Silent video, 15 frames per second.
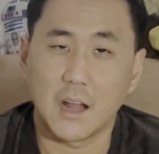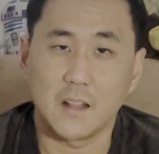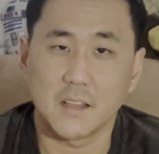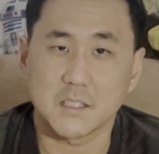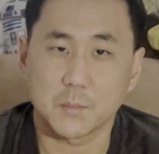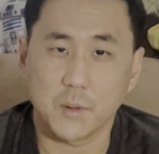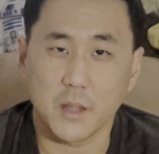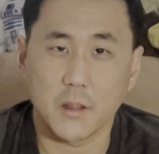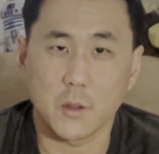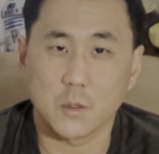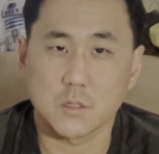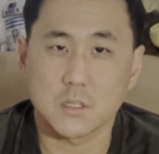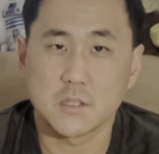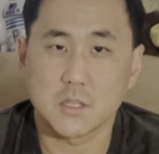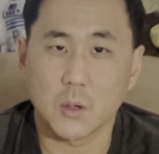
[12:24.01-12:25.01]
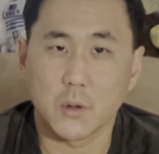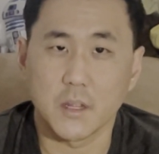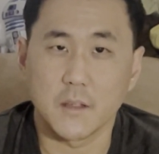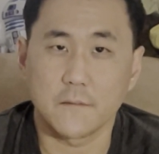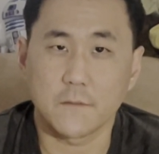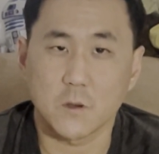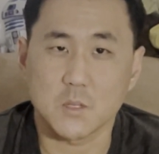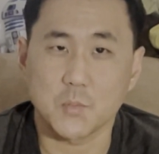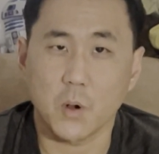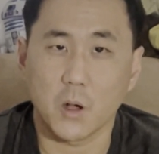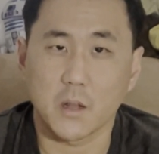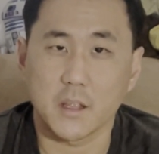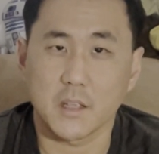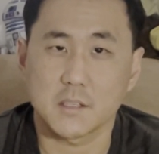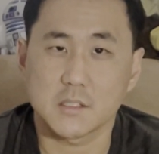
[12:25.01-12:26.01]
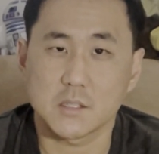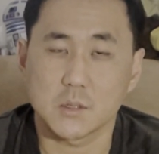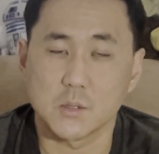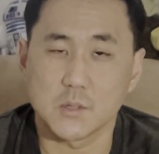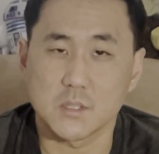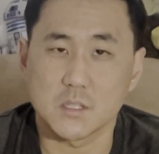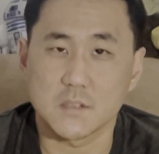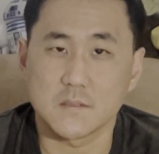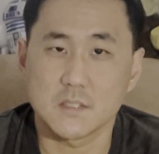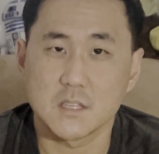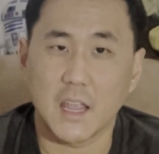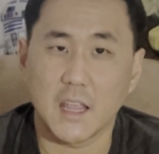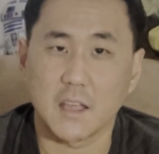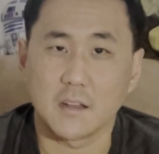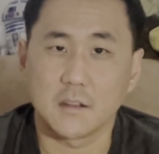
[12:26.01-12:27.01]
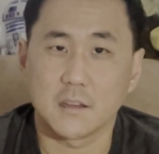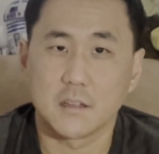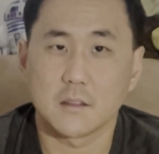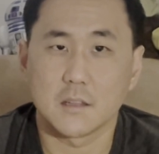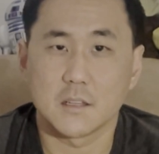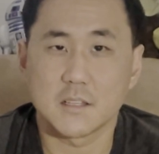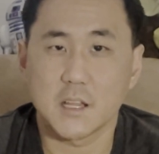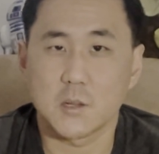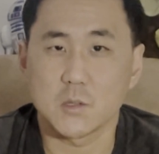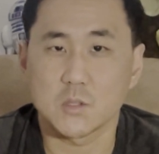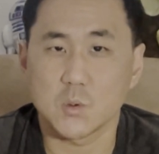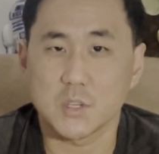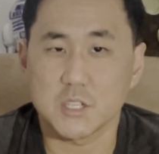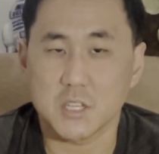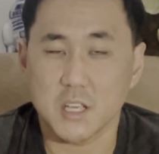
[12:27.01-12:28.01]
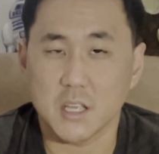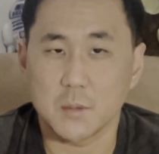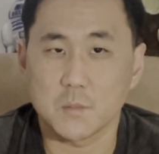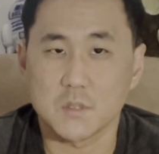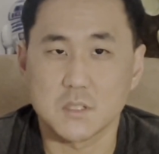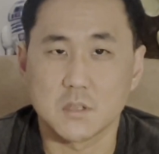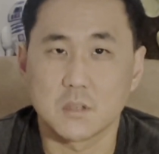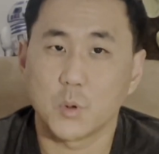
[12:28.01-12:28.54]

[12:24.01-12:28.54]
I like to play those Sony first-party exclusives and the Nintendo Switch games.